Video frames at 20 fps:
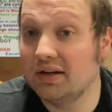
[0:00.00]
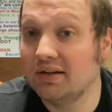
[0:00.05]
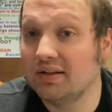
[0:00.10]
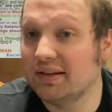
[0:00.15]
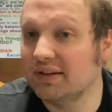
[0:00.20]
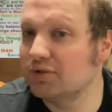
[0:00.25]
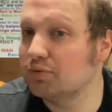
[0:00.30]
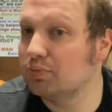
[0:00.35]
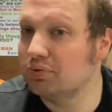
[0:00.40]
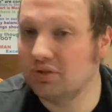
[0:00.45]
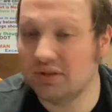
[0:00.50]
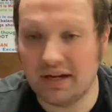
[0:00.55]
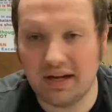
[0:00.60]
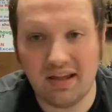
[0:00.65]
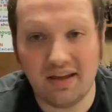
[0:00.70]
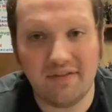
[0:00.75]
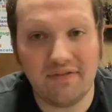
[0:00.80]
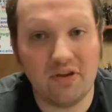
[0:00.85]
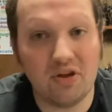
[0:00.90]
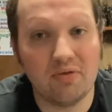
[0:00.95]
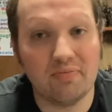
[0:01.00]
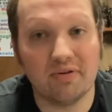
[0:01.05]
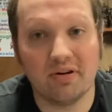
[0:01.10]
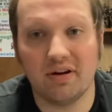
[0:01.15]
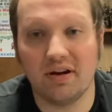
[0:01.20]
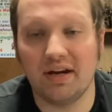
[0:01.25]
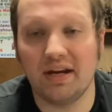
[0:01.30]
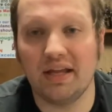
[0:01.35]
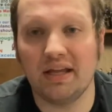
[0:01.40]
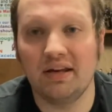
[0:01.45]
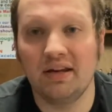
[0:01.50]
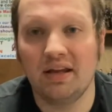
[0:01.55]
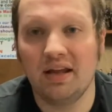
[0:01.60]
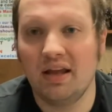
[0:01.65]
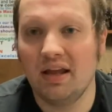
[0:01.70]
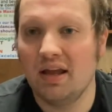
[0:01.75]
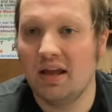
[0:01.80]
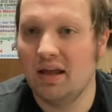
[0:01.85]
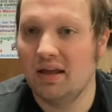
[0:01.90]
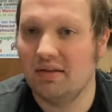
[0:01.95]
There's plenty of humor in it.
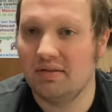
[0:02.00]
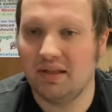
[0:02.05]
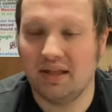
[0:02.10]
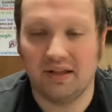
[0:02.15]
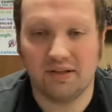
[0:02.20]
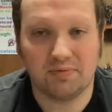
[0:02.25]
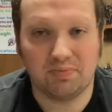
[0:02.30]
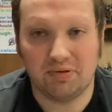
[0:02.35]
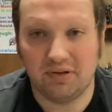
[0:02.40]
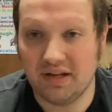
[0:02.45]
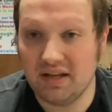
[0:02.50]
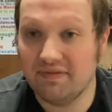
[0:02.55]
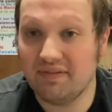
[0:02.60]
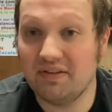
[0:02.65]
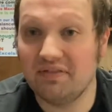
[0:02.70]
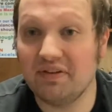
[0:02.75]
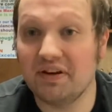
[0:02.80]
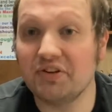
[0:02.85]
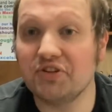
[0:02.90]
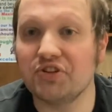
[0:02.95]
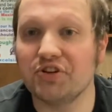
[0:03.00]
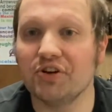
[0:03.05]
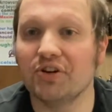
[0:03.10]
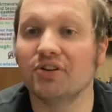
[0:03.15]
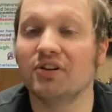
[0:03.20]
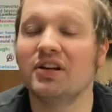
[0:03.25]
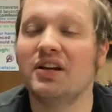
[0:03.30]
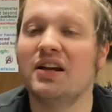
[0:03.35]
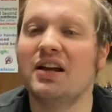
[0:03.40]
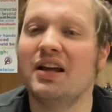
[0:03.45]
There's plenty of adventure.